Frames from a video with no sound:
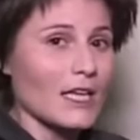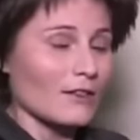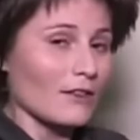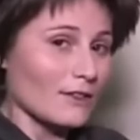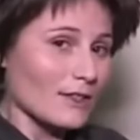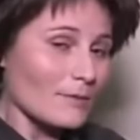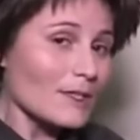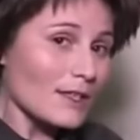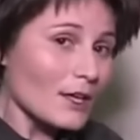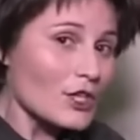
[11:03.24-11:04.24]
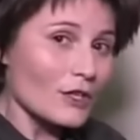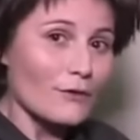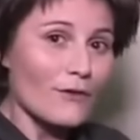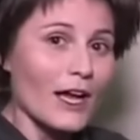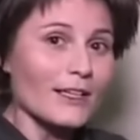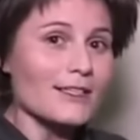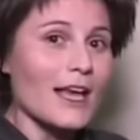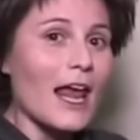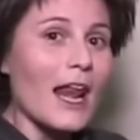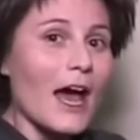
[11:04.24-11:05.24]
again the same suction effect
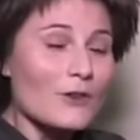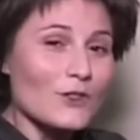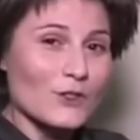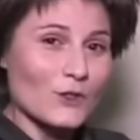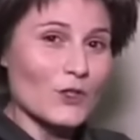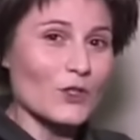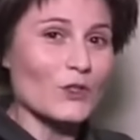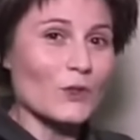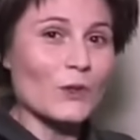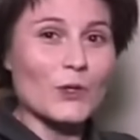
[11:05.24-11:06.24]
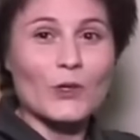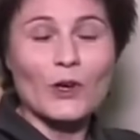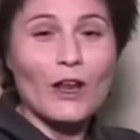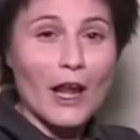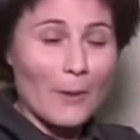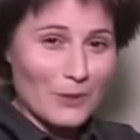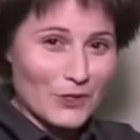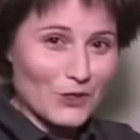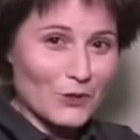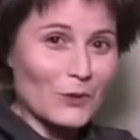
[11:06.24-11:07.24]
allows you to do your
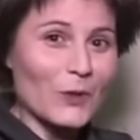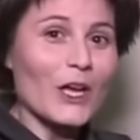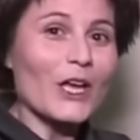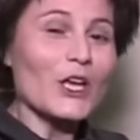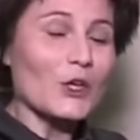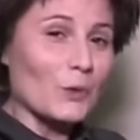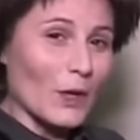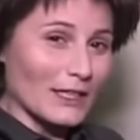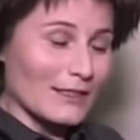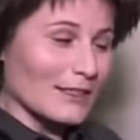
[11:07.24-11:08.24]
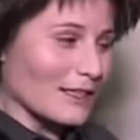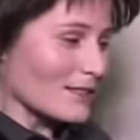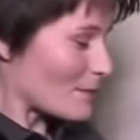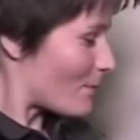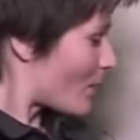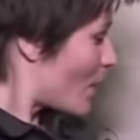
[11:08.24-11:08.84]
number two in weightlessness